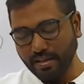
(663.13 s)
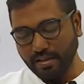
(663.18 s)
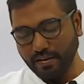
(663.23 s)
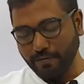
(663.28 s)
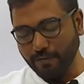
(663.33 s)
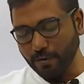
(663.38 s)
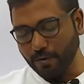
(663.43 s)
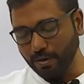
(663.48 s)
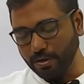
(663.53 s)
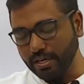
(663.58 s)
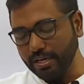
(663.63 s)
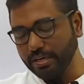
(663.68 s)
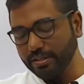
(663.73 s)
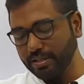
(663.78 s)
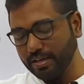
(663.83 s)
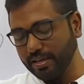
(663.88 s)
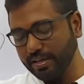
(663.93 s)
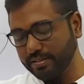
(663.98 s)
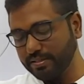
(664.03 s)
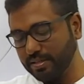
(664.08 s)
If you look into
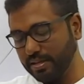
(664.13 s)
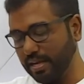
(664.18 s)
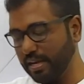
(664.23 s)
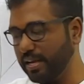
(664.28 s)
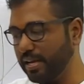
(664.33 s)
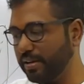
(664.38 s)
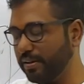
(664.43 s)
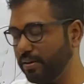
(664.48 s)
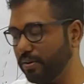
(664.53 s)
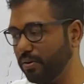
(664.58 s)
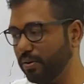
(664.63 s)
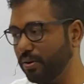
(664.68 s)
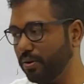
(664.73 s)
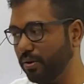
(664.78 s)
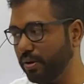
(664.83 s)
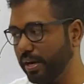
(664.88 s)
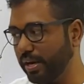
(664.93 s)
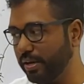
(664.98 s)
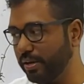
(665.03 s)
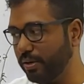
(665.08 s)
the night sky and you
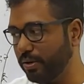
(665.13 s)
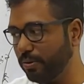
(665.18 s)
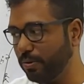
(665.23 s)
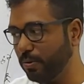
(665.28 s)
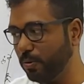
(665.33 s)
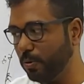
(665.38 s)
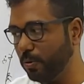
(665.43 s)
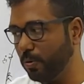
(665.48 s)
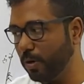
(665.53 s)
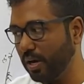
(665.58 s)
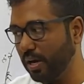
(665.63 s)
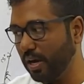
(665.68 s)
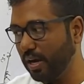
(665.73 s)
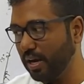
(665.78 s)
look into